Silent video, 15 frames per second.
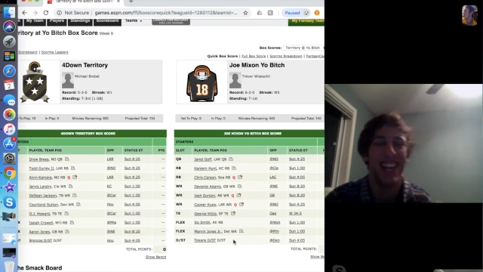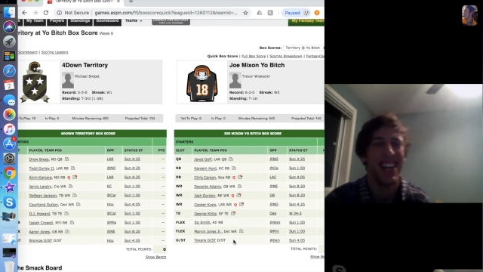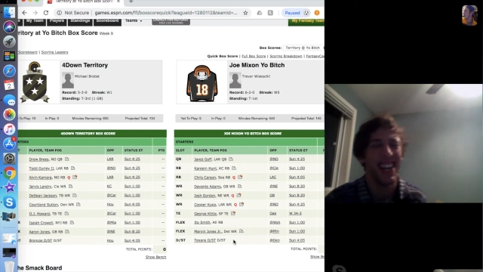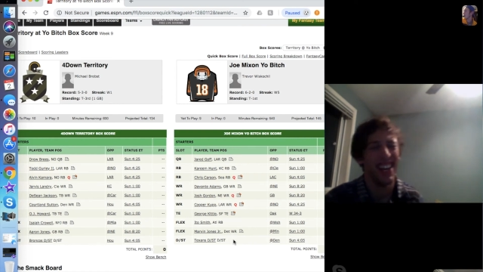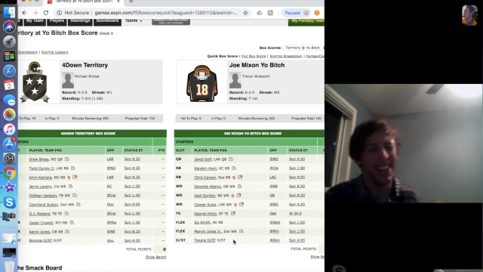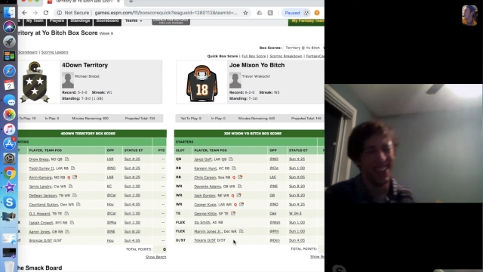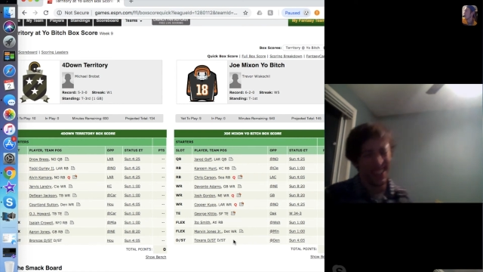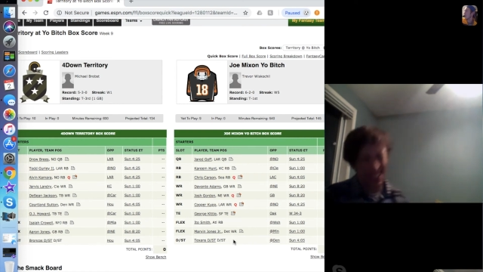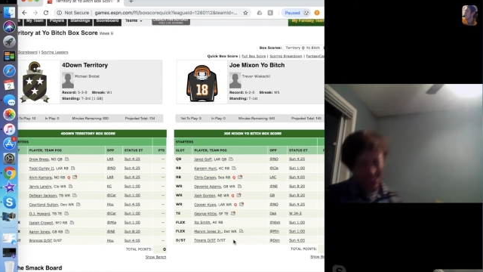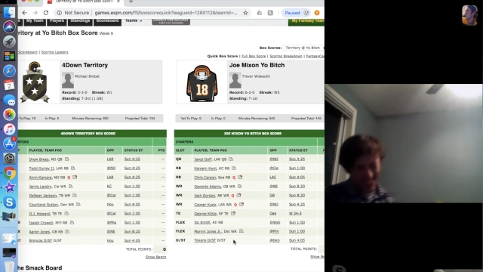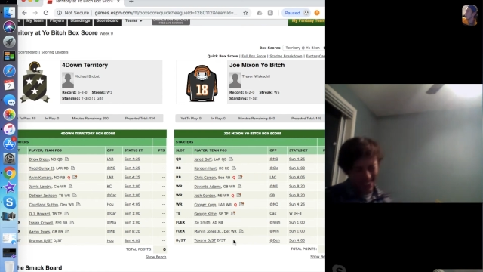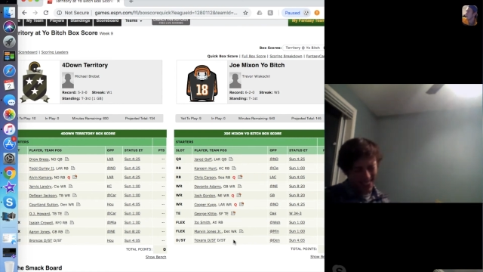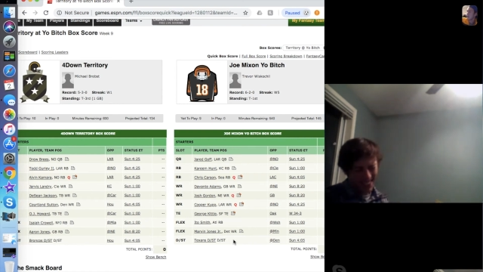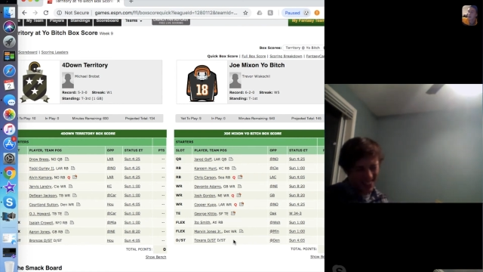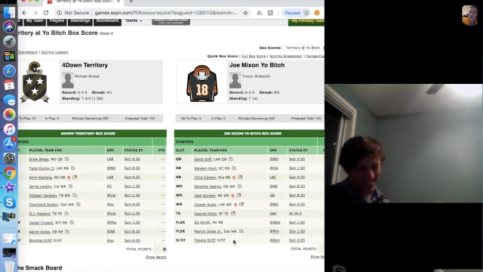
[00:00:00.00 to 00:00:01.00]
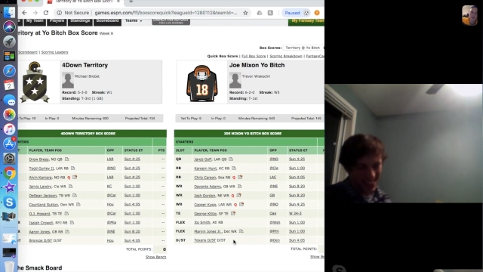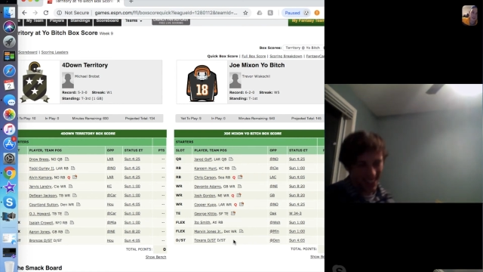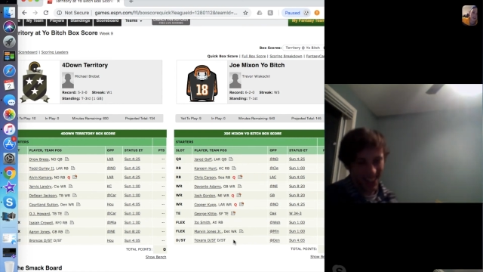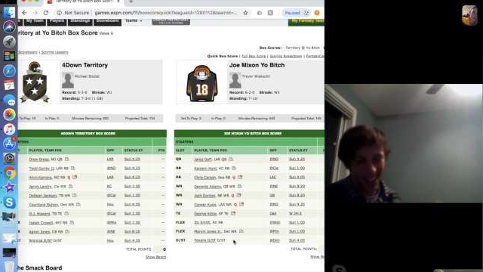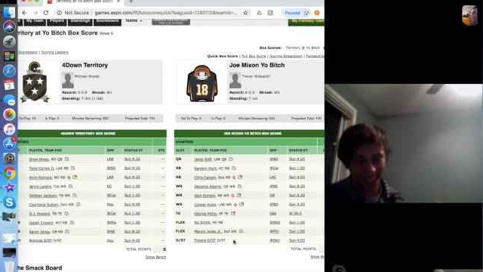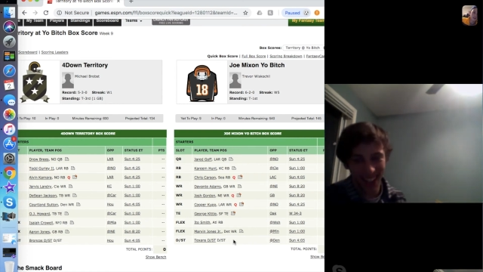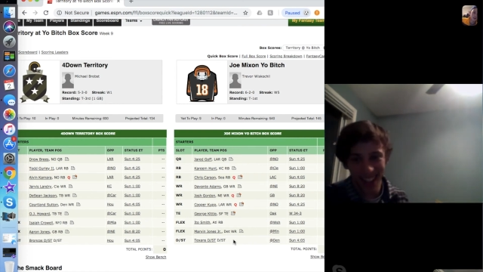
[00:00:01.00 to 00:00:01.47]
I think everyone that's
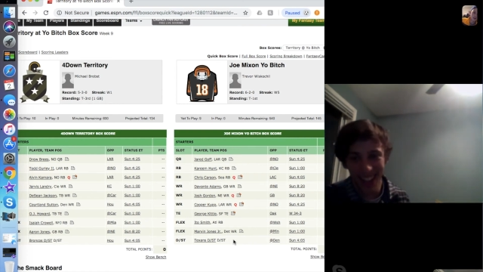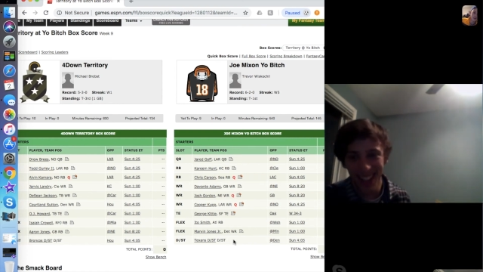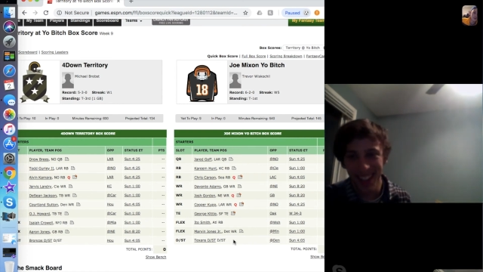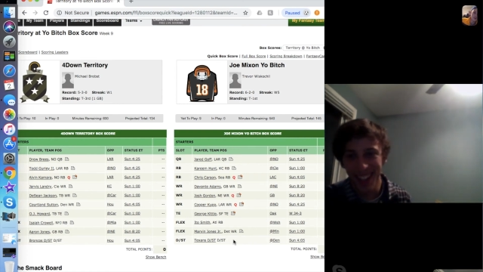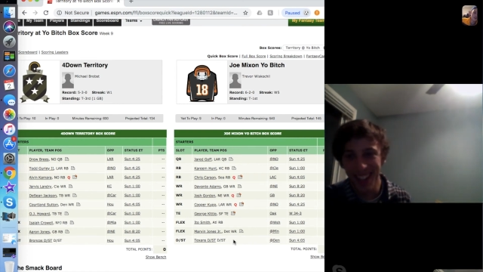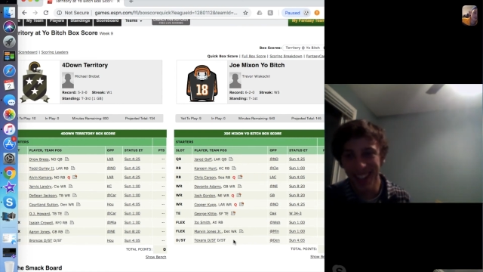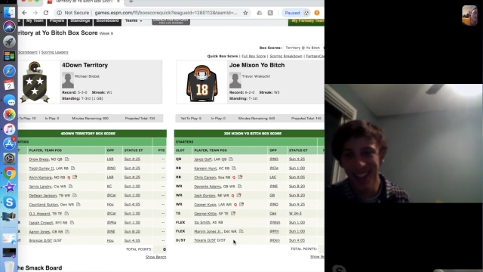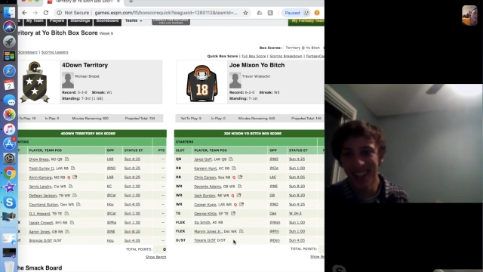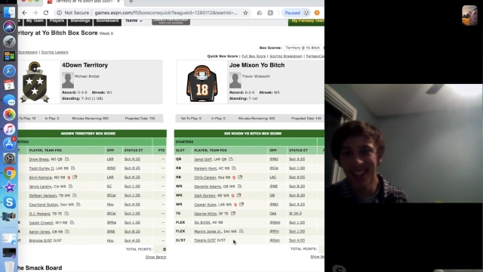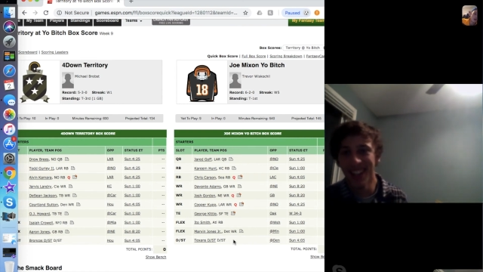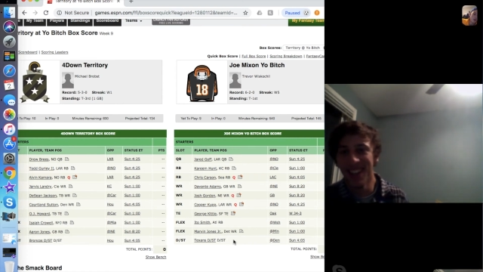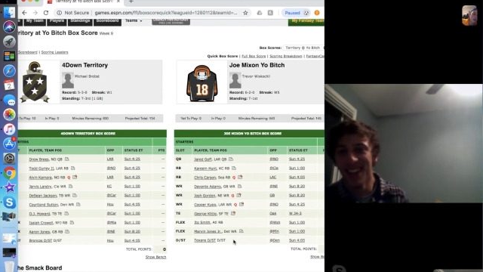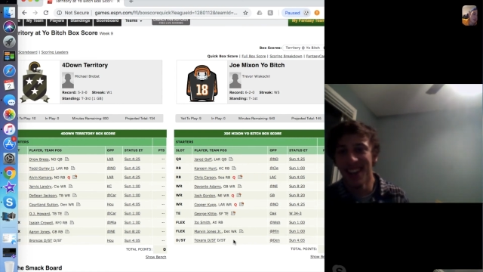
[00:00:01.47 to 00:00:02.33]
gunning for